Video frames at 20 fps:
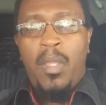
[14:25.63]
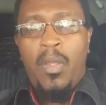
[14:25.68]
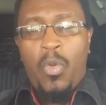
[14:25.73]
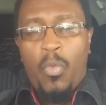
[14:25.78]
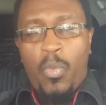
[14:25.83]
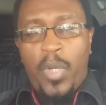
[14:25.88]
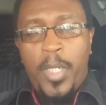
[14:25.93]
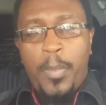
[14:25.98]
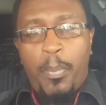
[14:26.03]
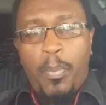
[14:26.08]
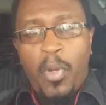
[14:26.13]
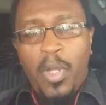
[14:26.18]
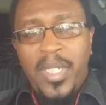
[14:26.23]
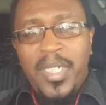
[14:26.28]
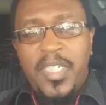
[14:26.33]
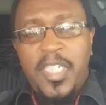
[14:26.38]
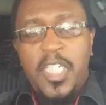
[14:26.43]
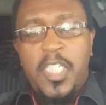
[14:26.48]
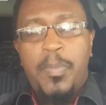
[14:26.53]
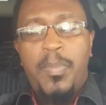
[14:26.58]
when
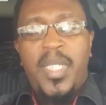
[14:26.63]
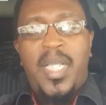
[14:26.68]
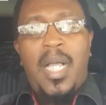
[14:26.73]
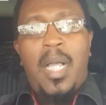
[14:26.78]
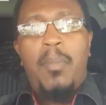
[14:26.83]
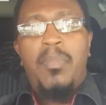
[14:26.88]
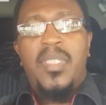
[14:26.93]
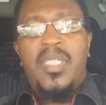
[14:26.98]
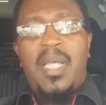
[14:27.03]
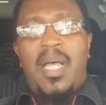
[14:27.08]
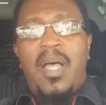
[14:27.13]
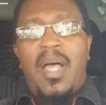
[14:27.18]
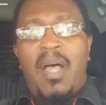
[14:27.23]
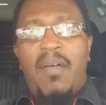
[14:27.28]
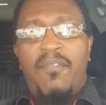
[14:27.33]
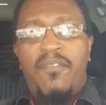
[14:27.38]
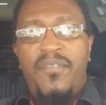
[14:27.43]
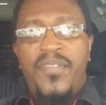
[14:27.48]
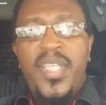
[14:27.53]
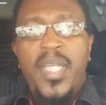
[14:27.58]
politics becomes a
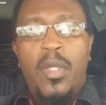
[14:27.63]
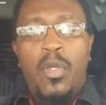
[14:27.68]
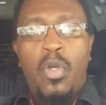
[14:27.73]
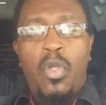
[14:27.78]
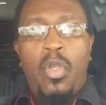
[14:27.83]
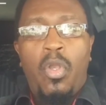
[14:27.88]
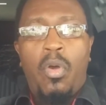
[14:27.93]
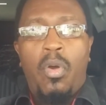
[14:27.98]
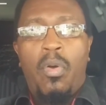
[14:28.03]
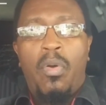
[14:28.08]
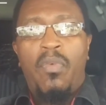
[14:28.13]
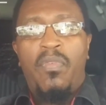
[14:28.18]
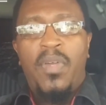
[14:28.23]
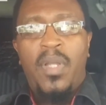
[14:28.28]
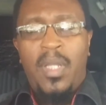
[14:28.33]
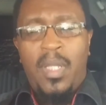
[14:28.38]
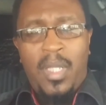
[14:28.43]
vehicle of